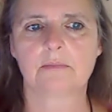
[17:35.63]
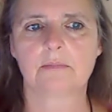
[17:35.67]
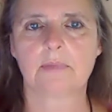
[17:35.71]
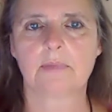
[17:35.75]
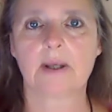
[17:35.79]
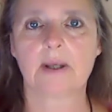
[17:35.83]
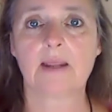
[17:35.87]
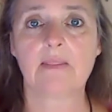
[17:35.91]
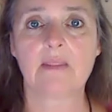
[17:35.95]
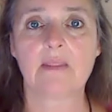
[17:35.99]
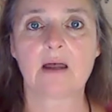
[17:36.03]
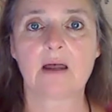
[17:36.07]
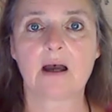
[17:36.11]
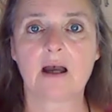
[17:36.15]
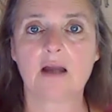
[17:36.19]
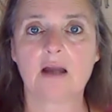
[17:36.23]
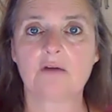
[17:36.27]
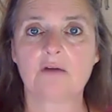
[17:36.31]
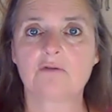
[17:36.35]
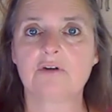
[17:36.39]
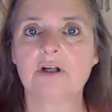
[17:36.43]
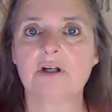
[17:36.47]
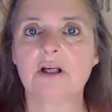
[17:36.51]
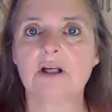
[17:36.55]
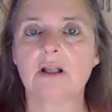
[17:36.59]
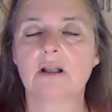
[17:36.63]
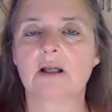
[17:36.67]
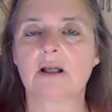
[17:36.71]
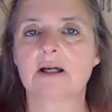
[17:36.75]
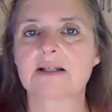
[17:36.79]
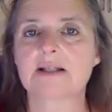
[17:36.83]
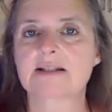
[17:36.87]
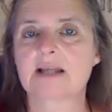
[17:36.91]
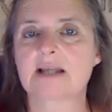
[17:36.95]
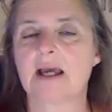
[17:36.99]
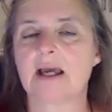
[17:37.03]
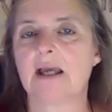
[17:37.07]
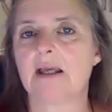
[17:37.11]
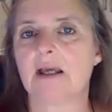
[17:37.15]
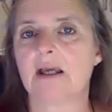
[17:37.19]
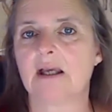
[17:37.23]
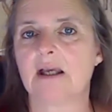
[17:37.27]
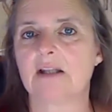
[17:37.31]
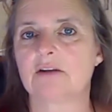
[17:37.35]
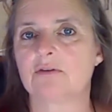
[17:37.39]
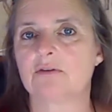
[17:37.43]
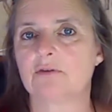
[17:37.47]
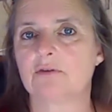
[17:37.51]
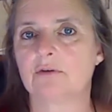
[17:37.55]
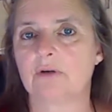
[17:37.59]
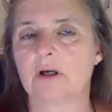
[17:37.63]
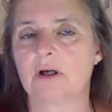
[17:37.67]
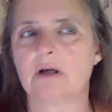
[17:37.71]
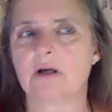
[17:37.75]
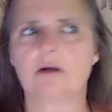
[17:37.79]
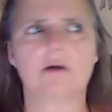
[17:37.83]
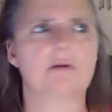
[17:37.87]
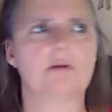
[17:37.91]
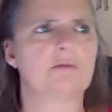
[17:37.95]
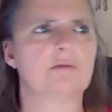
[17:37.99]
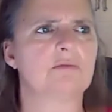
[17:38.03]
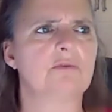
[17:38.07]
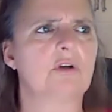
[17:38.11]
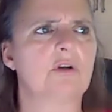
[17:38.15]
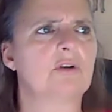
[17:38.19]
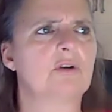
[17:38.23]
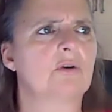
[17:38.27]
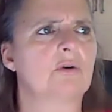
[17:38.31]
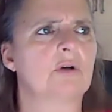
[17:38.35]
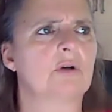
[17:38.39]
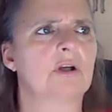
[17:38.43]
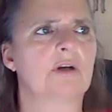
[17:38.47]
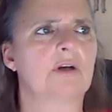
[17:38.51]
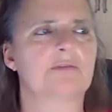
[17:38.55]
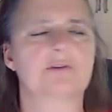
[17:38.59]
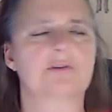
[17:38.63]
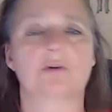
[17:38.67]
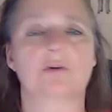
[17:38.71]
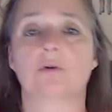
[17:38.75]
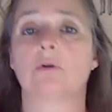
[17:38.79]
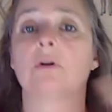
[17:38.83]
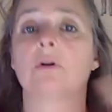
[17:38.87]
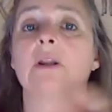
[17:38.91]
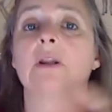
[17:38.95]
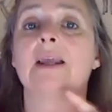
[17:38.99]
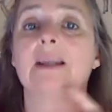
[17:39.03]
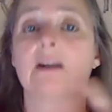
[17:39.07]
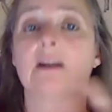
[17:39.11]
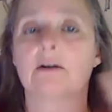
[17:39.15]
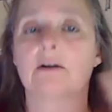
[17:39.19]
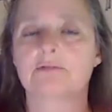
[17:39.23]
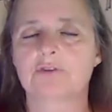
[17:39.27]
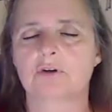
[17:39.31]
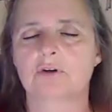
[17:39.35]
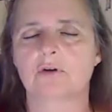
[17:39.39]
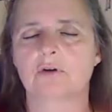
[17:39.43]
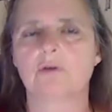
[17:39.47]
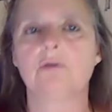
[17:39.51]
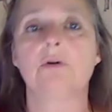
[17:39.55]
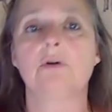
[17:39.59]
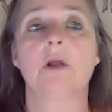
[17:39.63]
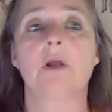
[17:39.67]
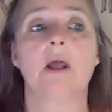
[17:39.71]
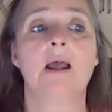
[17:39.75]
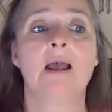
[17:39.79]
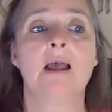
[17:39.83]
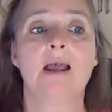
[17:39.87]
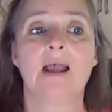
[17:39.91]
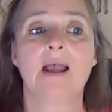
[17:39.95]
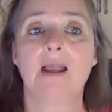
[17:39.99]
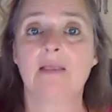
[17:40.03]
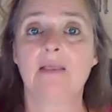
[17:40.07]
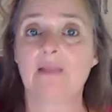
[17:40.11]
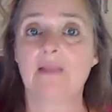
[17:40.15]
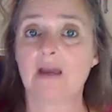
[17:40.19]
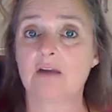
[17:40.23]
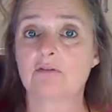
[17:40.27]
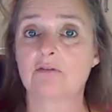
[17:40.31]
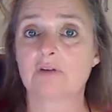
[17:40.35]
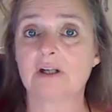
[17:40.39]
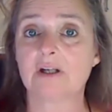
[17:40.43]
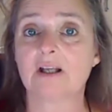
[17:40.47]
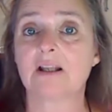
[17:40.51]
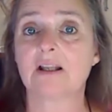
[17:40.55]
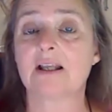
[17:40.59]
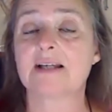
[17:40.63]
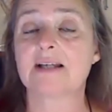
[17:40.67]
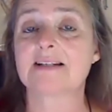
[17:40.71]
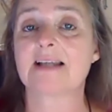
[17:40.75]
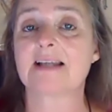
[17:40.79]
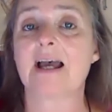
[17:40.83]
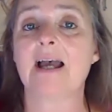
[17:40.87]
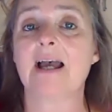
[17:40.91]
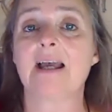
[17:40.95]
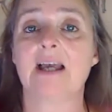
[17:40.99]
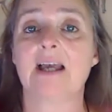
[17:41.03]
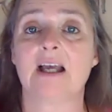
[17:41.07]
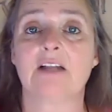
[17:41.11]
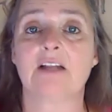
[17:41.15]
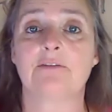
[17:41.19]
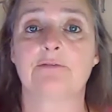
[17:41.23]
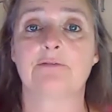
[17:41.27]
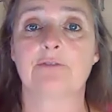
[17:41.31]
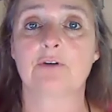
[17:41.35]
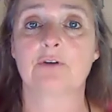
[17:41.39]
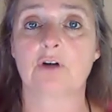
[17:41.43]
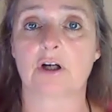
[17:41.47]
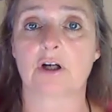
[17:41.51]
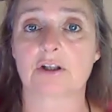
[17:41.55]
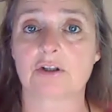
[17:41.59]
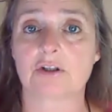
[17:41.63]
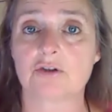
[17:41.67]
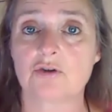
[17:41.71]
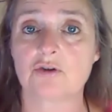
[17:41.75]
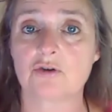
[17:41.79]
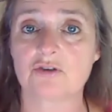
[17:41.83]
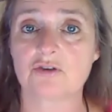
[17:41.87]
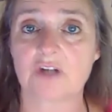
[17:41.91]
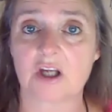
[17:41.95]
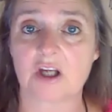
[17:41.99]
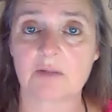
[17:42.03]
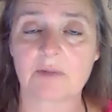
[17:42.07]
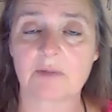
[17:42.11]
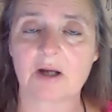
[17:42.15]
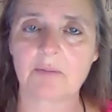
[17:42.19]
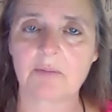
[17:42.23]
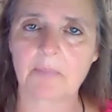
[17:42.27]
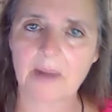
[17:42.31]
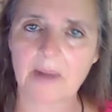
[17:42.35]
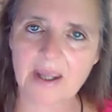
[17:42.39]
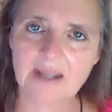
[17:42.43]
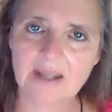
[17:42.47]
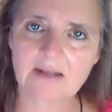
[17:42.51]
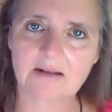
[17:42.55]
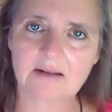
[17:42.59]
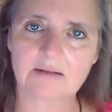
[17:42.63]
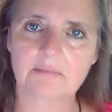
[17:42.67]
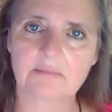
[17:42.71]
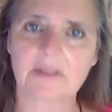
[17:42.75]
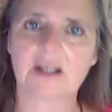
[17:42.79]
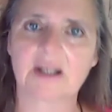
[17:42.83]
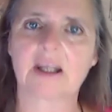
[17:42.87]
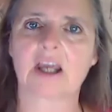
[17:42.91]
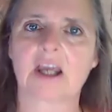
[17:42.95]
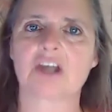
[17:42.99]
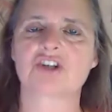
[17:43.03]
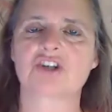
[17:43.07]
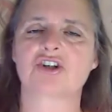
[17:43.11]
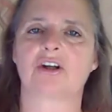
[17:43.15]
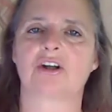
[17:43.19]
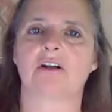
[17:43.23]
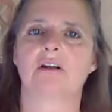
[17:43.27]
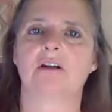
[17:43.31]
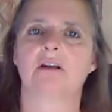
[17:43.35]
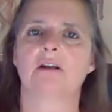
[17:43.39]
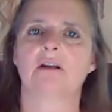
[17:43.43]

and I realized I had to, not early afternoon, late afternoon, and I realized I had forgotten to take my pain medication.